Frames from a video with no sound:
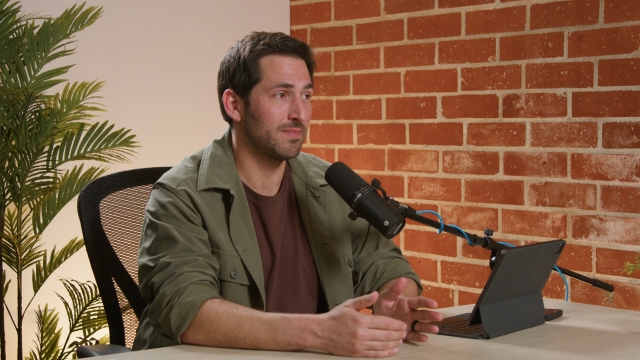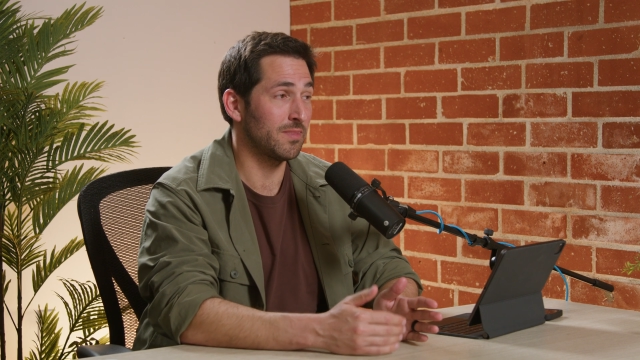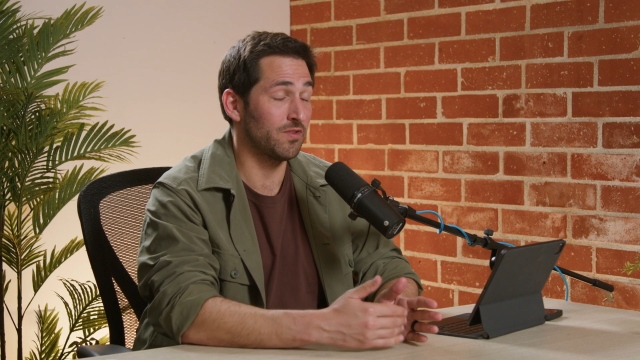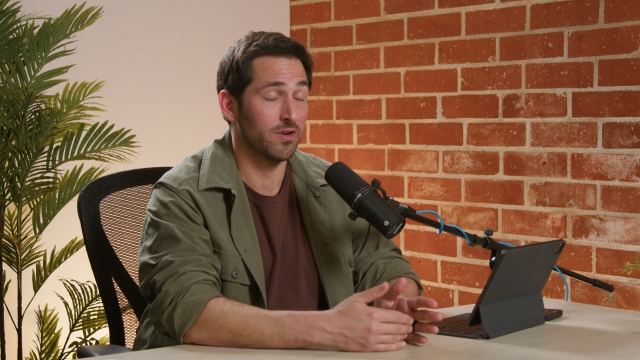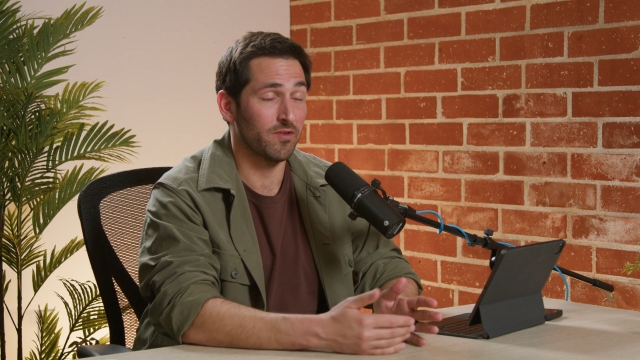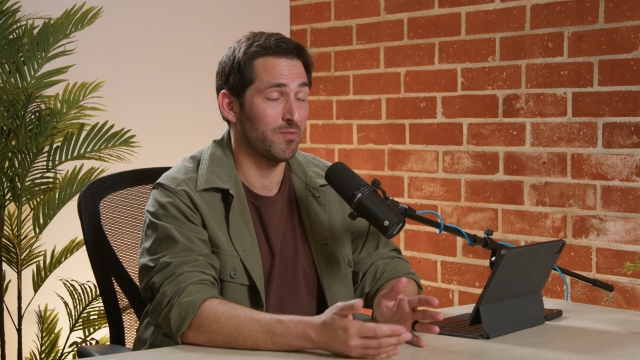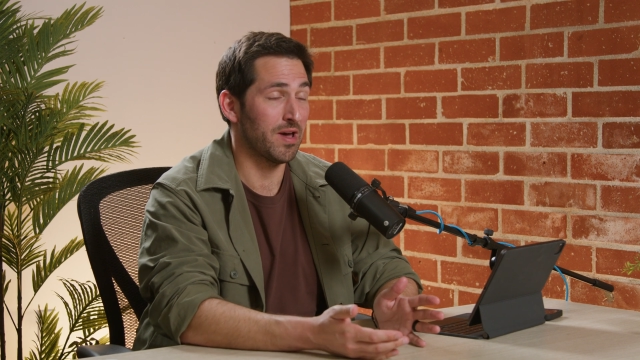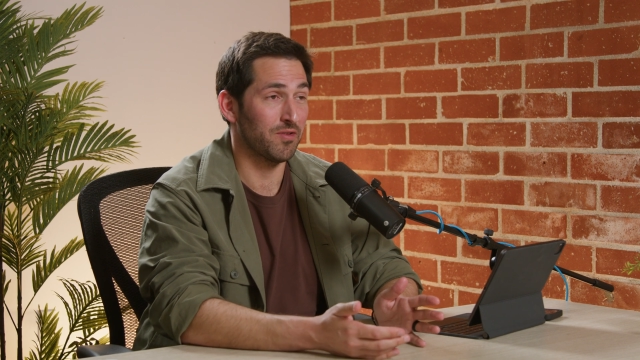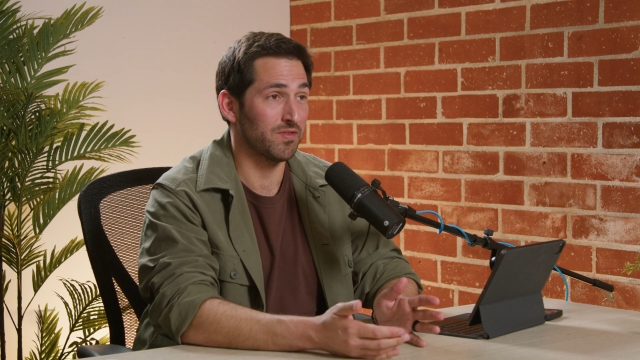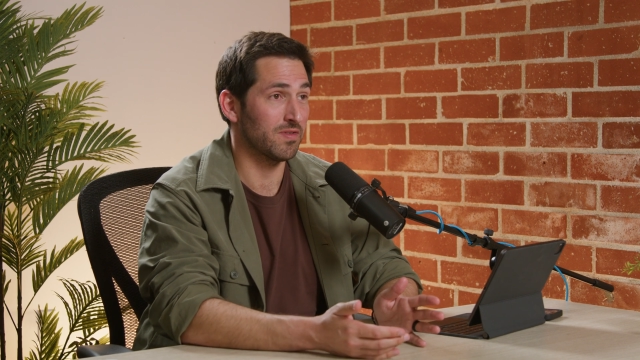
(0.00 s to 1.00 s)
the generative
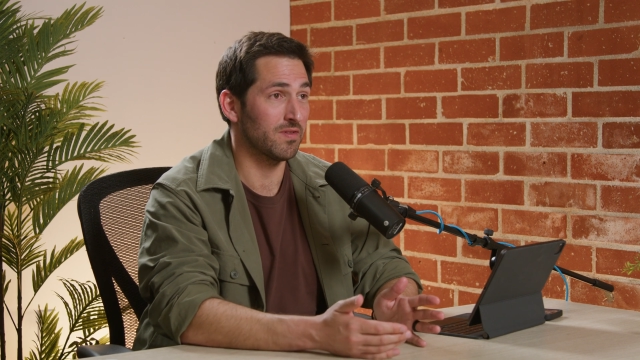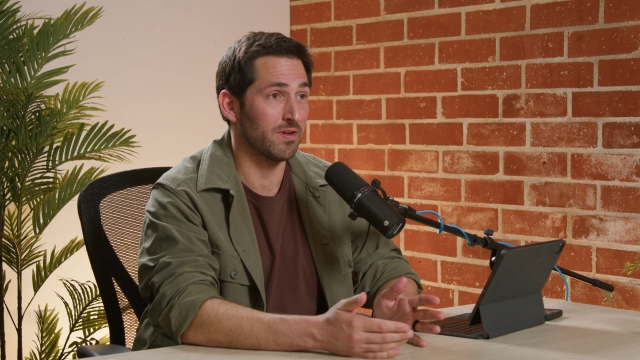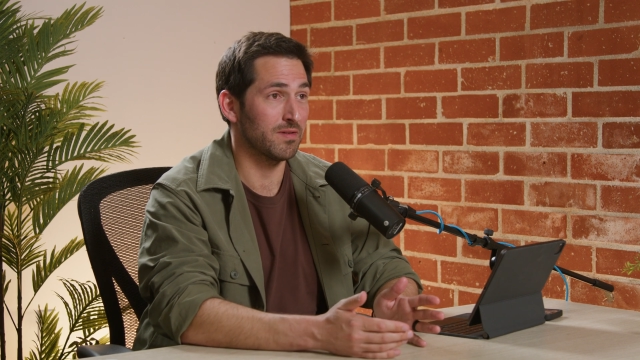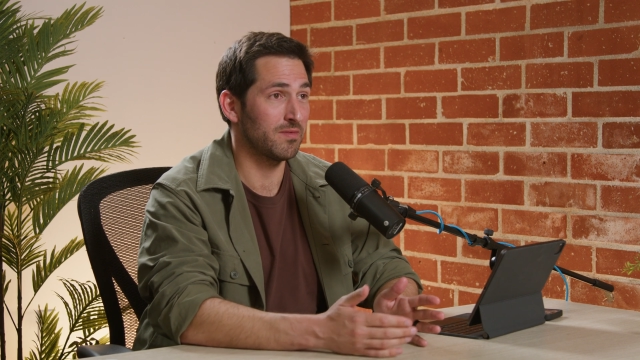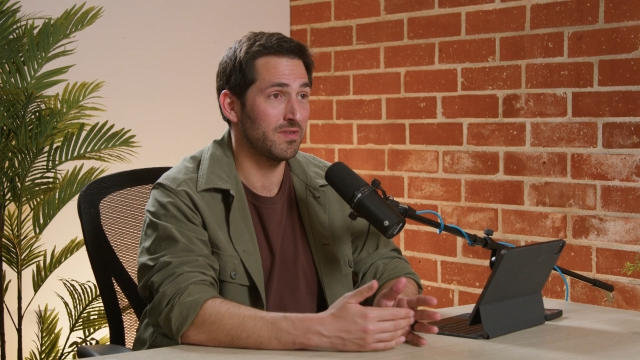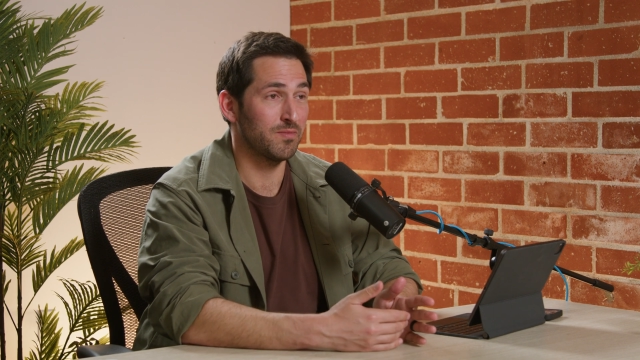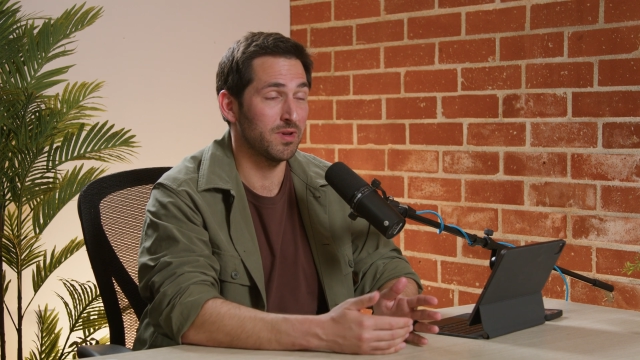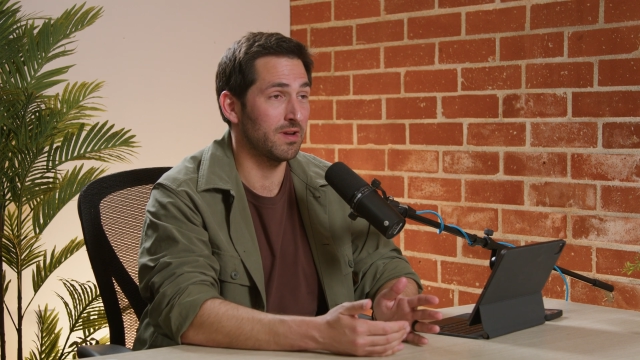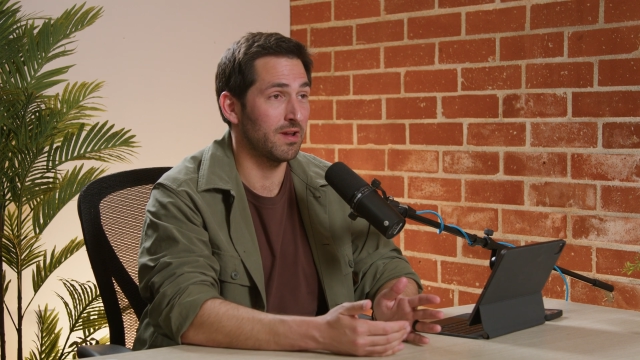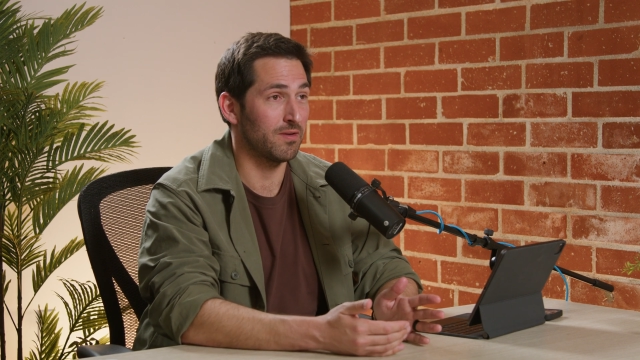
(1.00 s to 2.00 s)
models just start
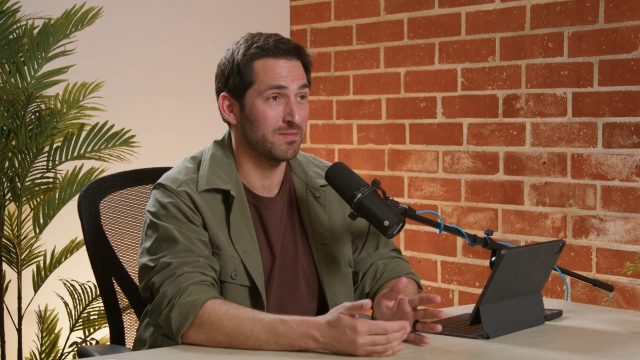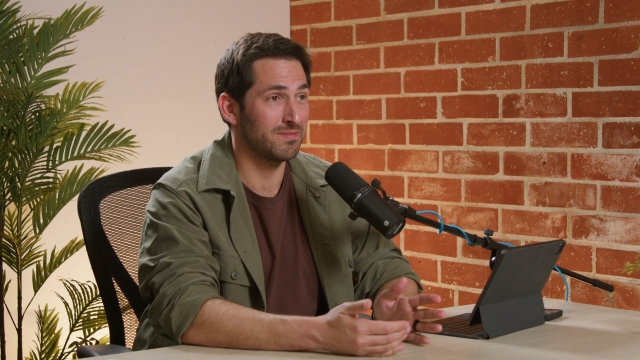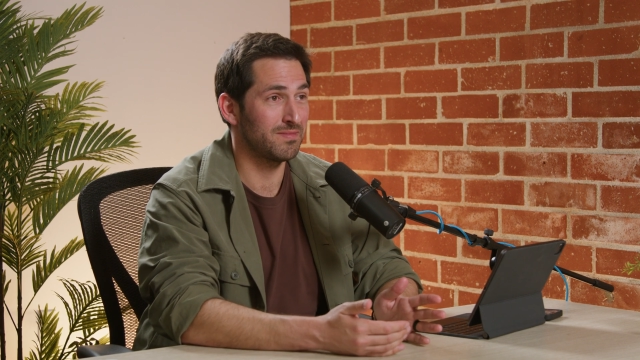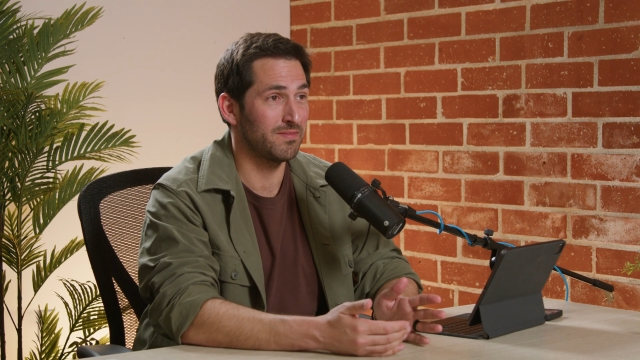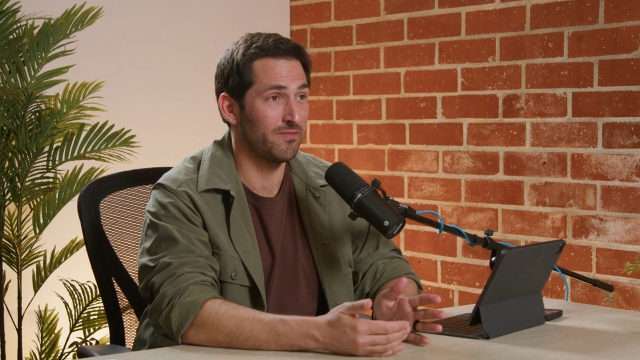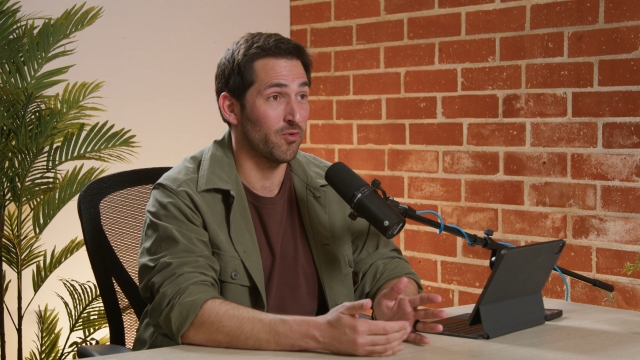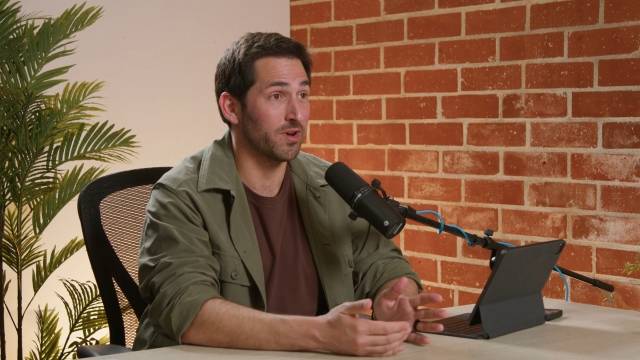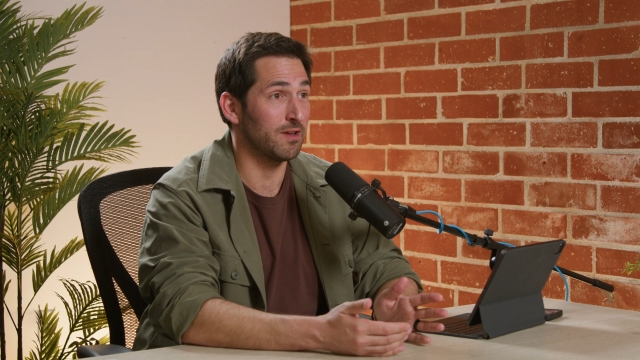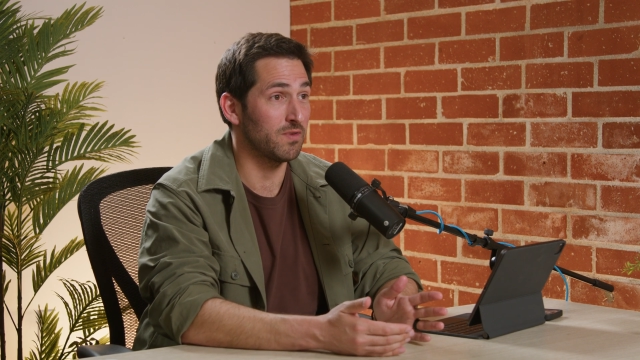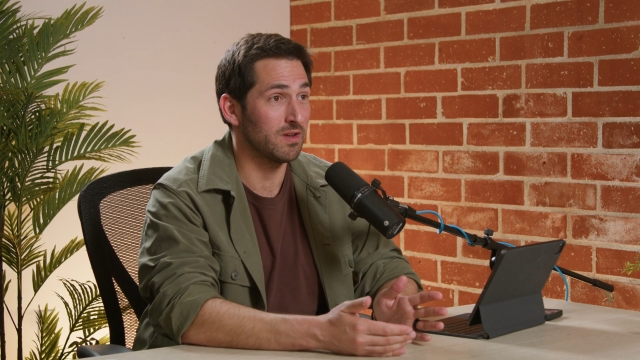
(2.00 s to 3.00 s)
spitting out
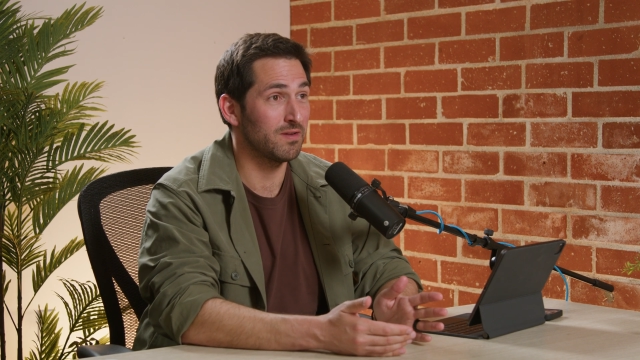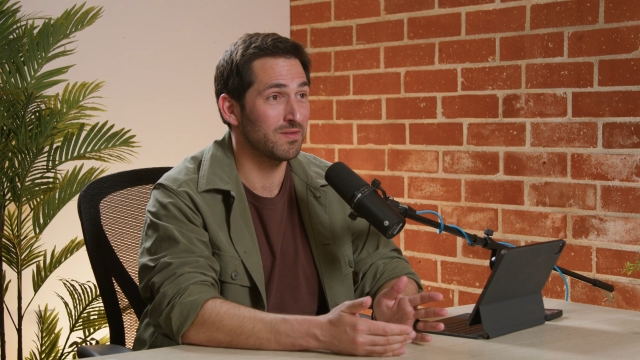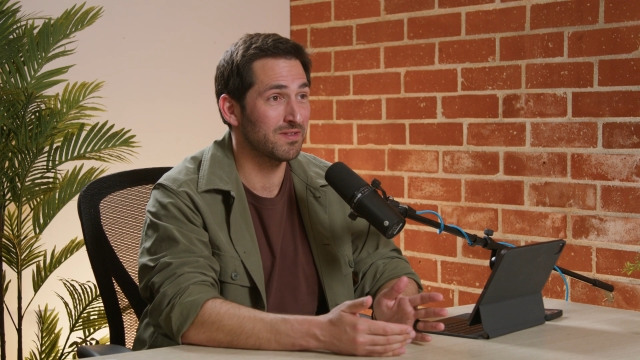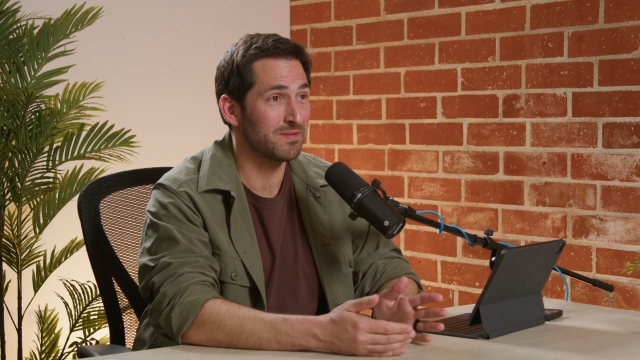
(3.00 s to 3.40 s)
4K videos?